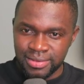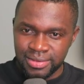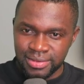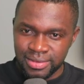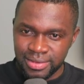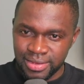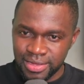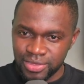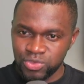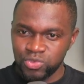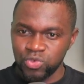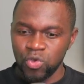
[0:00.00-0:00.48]

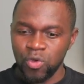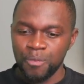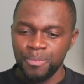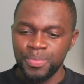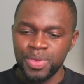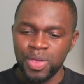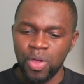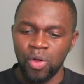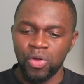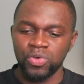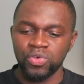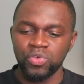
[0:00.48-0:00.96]
It will
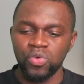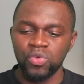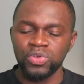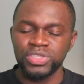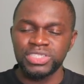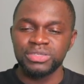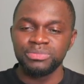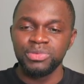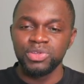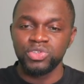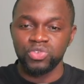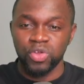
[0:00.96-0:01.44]
be on
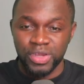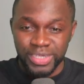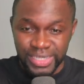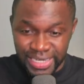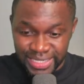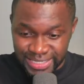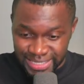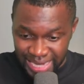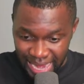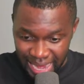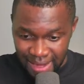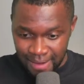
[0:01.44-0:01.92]
ultimate
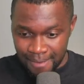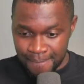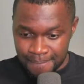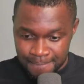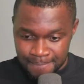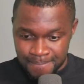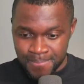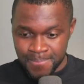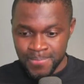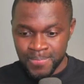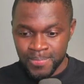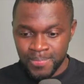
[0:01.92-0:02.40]
data.
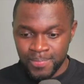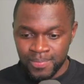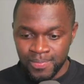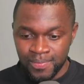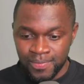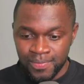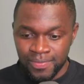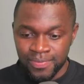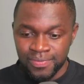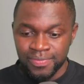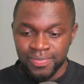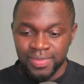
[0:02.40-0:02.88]

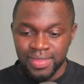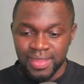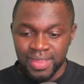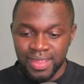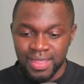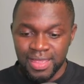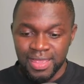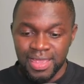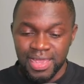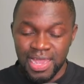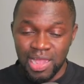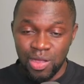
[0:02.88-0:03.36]

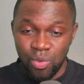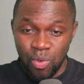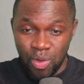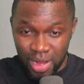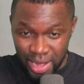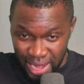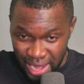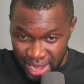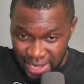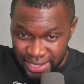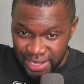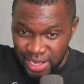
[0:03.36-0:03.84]
Ewo
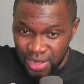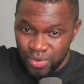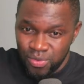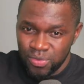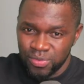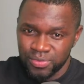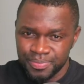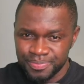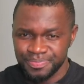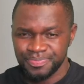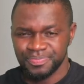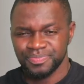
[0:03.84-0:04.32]
Ghana no.
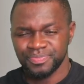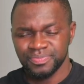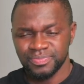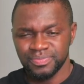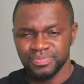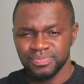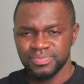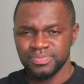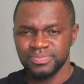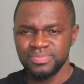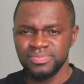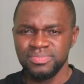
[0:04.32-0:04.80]

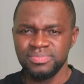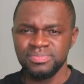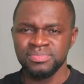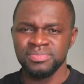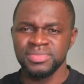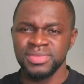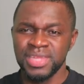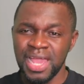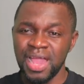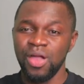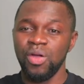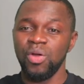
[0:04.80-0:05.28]

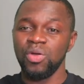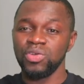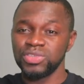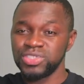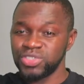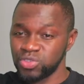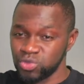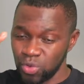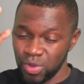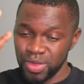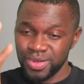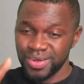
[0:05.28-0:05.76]
Na
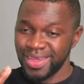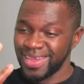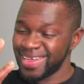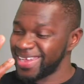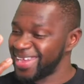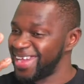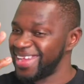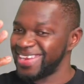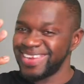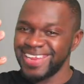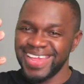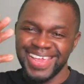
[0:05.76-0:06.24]
oso na
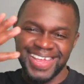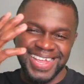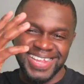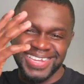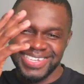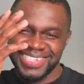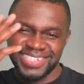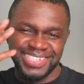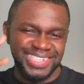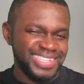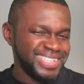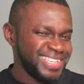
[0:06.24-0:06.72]
Ghana ye
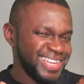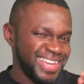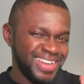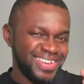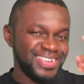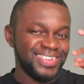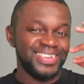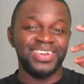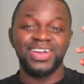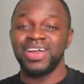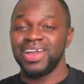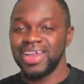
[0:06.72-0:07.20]
din
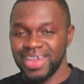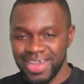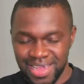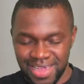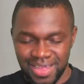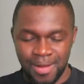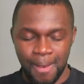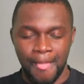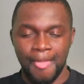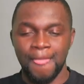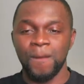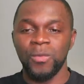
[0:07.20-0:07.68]
na
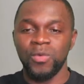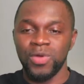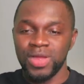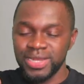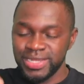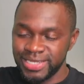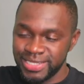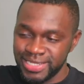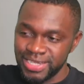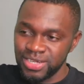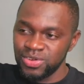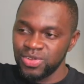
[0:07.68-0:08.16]
we
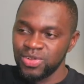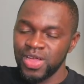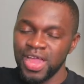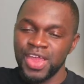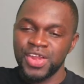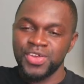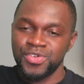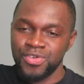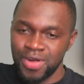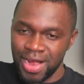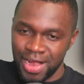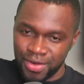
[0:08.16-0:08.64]
dino
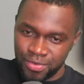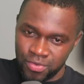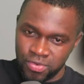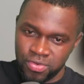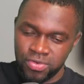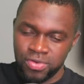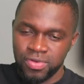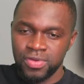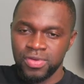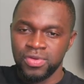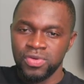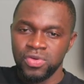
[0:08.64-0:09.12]
enra no.
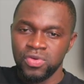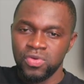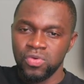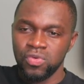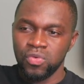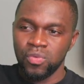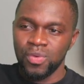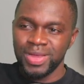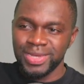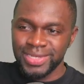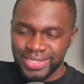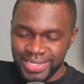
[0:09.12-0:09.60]

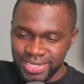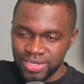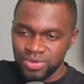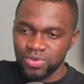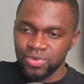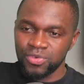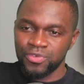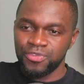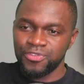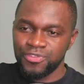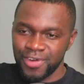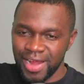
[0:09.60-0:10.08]
We
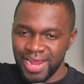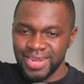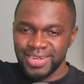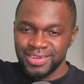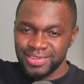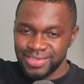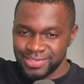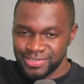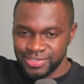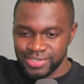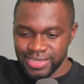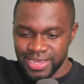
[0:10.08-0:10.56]
dino fried
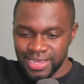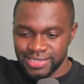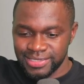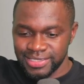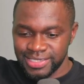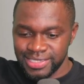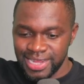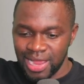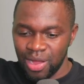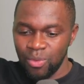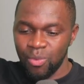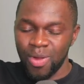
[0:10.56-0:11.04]

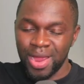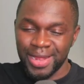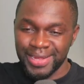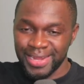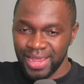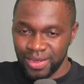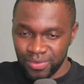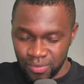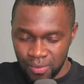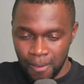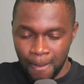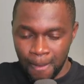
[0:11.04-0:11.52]
yawada no.